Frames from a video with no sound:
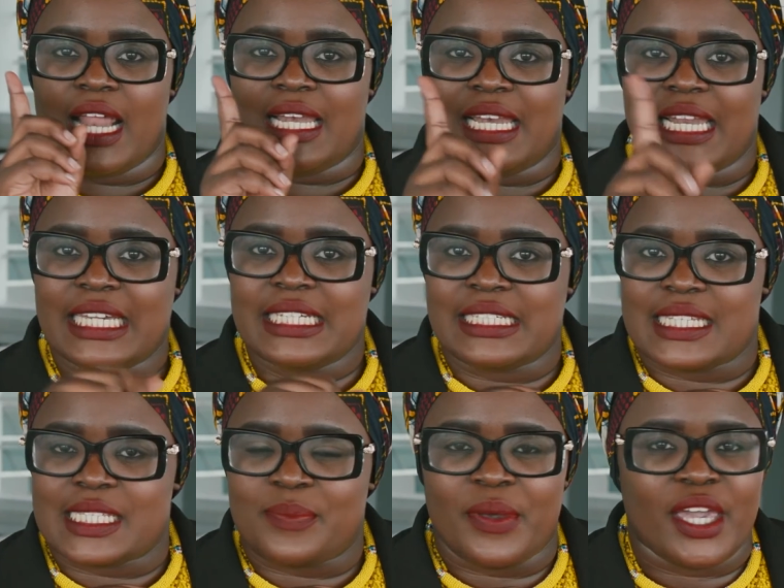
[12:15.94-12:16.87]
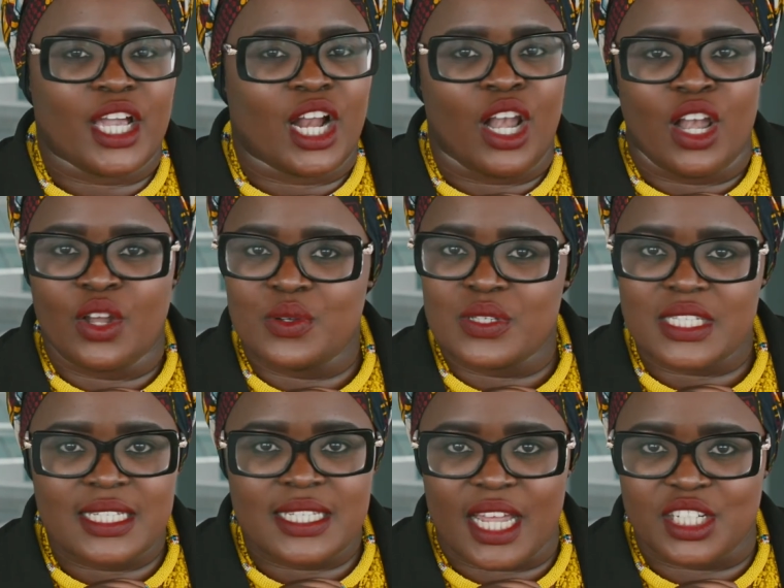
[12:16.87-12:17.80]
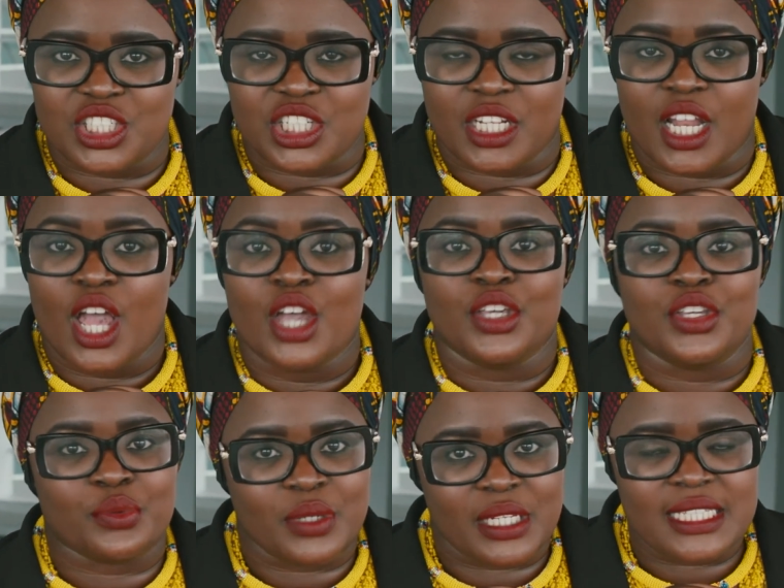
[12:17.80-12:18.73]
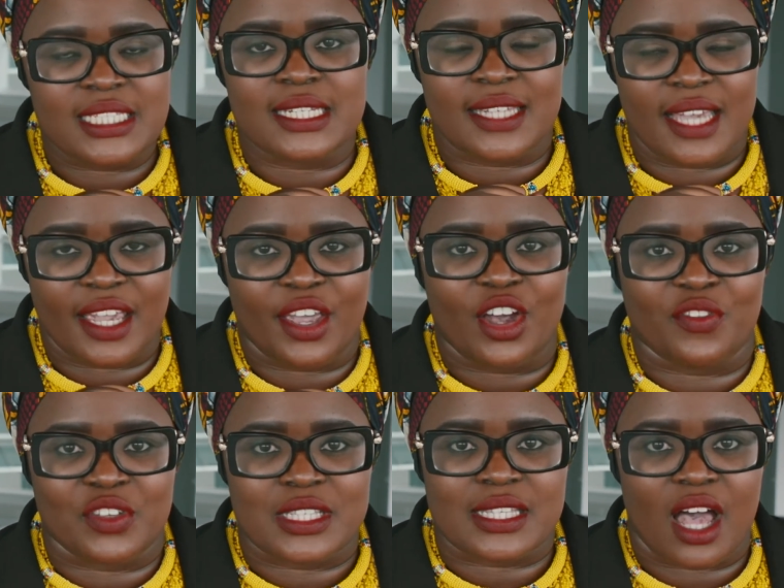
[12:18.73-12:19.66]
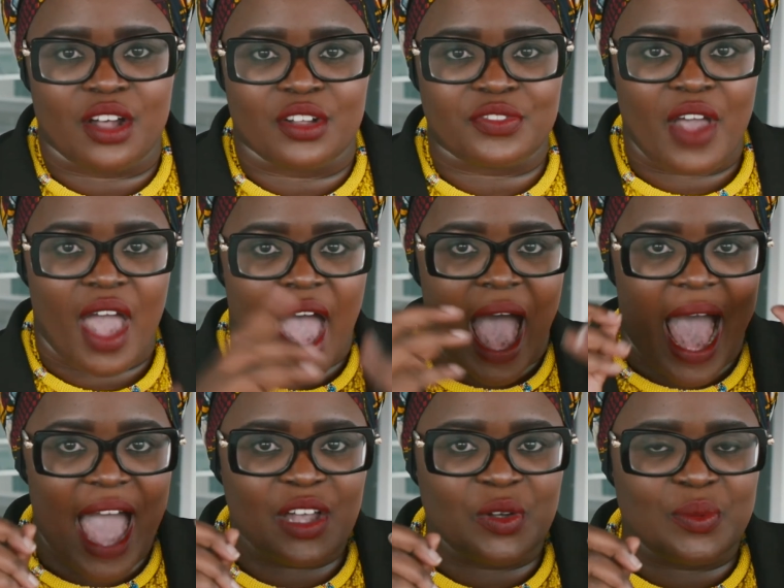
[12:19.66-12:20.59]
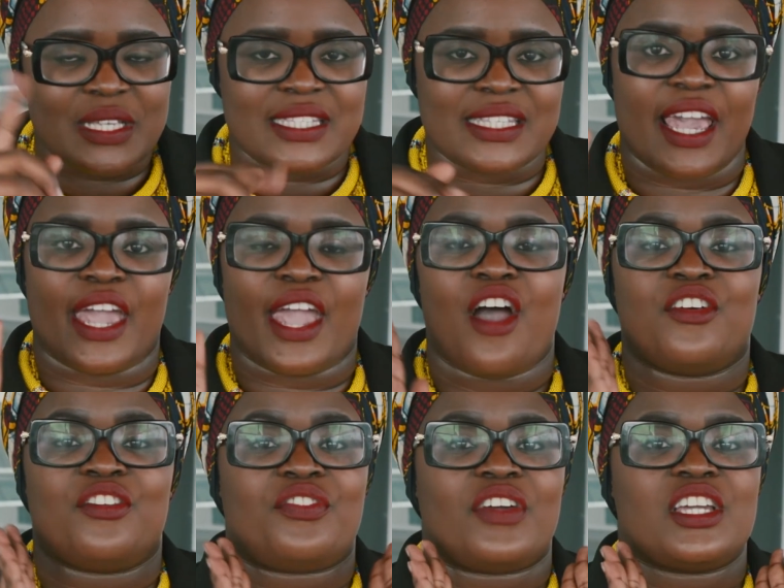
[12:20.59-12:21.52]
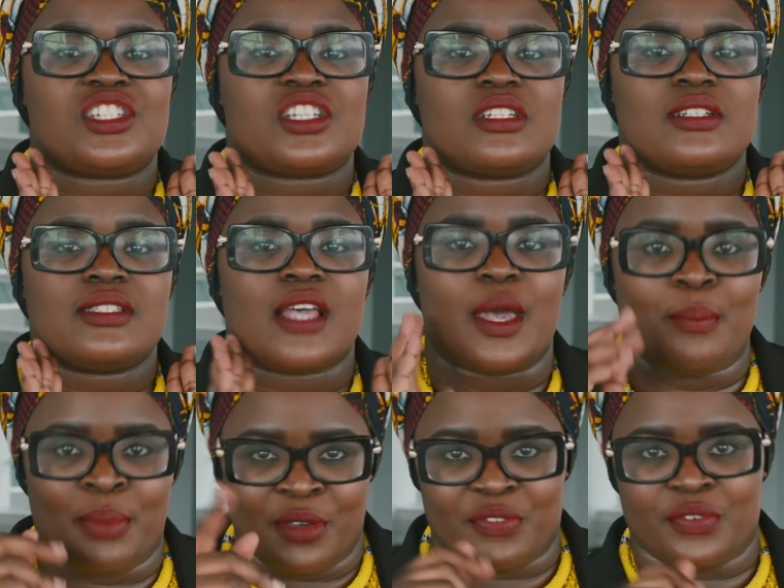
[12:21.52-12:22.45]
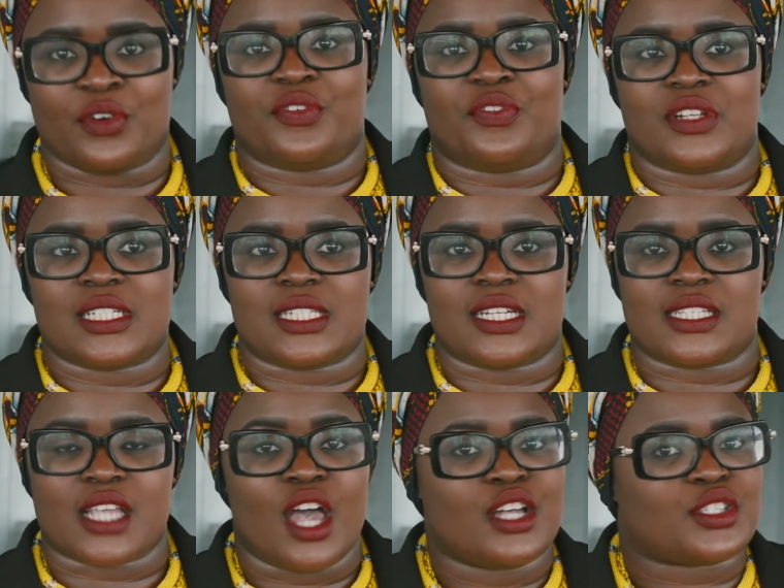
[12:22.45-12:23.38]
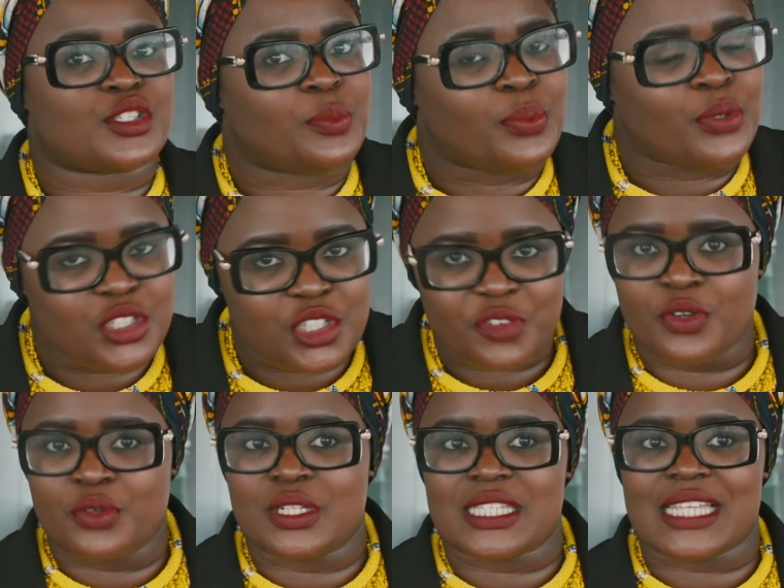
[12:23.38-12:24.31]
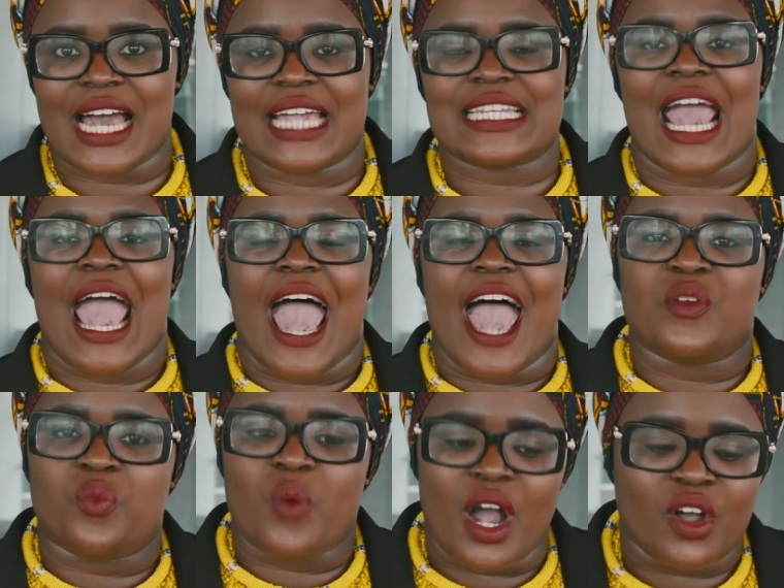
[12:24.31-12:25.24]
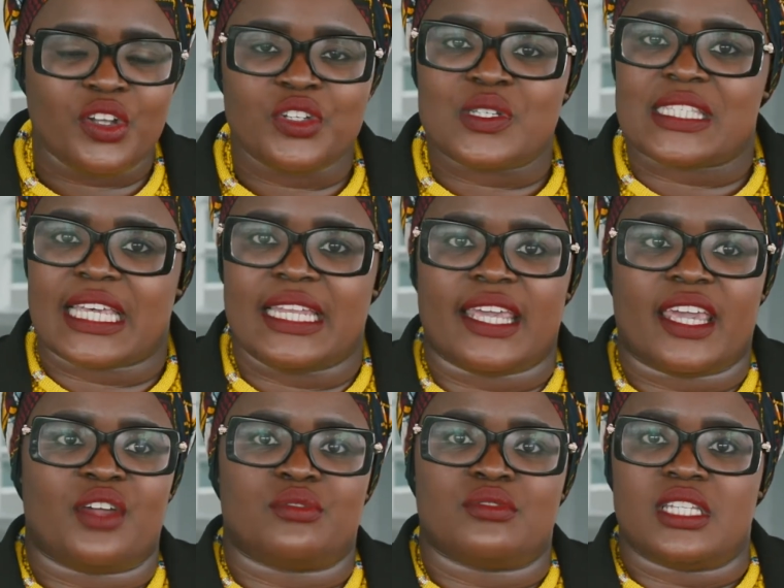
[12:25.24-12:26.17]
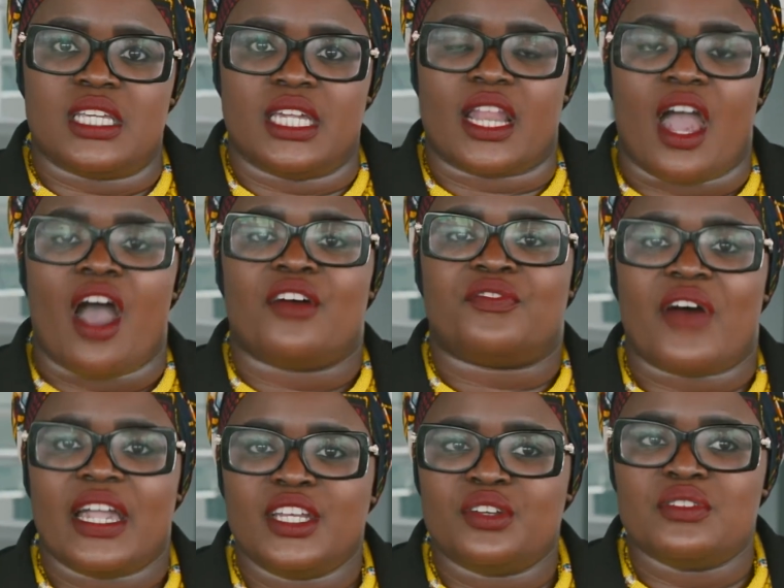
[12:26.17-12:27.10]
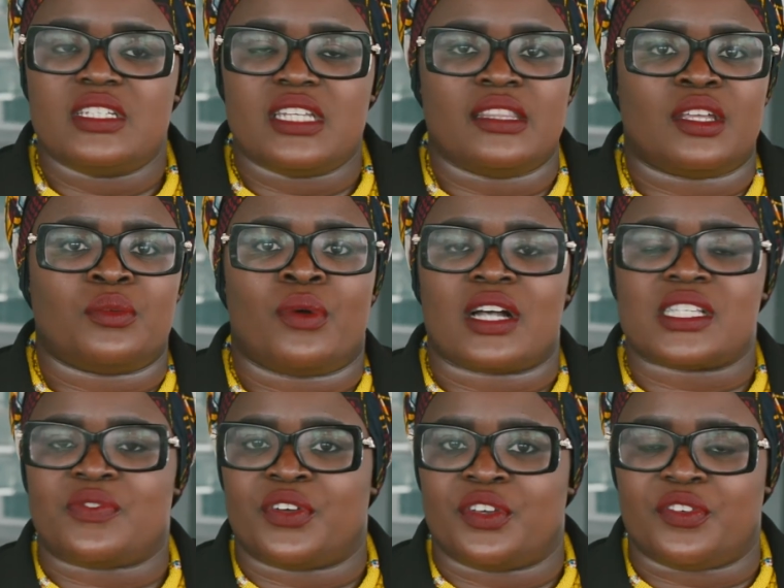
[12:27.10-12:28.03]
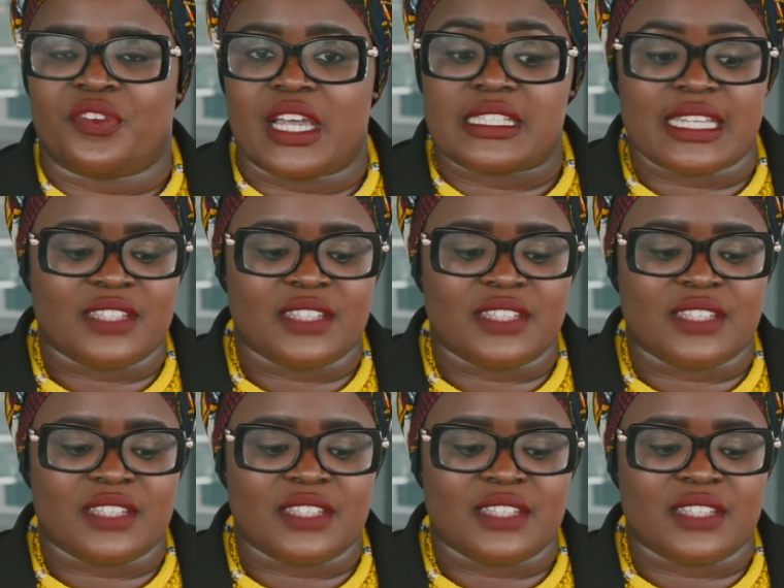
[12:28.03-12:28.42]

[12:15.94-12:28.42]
Ladies, pay close attention. You need to take care of yourself. I always say facials before filters. So put your phone aside and work on your skincare routine. Find a routine that works for your face.